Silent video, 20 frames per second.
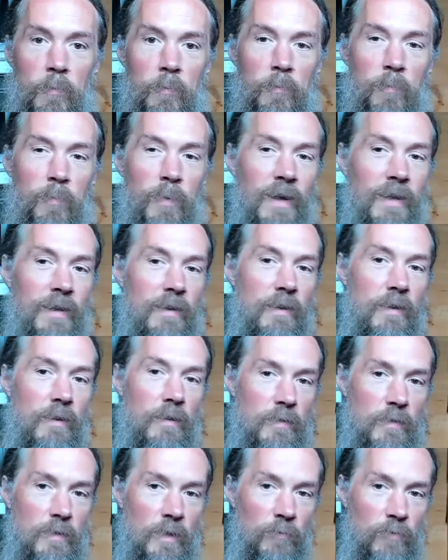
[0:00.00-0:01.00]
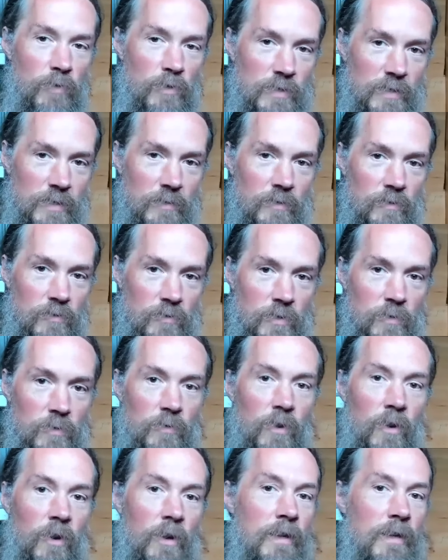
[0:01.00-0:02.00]
But if you tell the
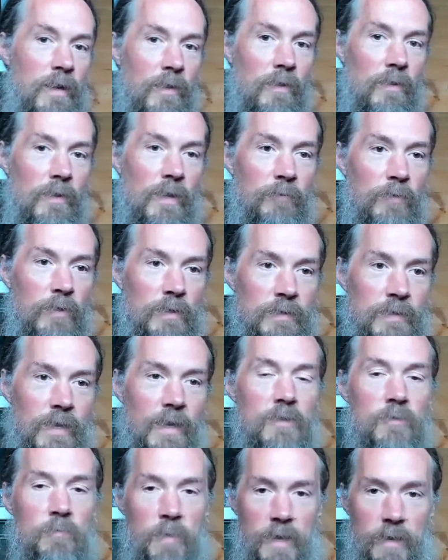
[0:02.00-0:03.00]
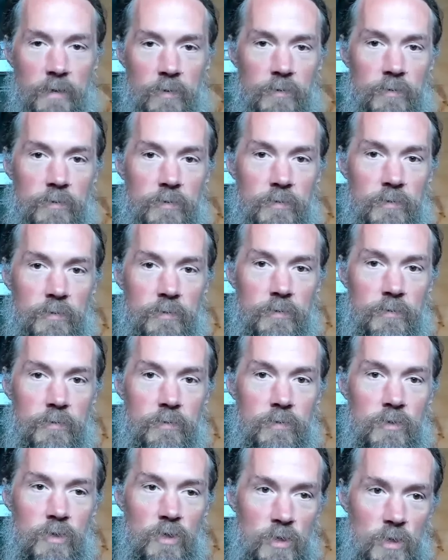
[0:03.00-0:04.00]
truth, on another level, it does matter
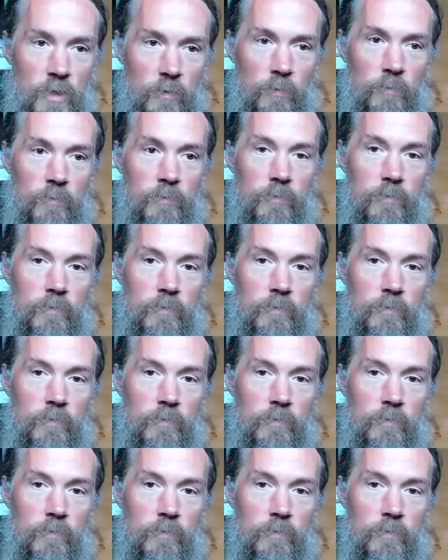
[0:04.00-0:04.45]
to you.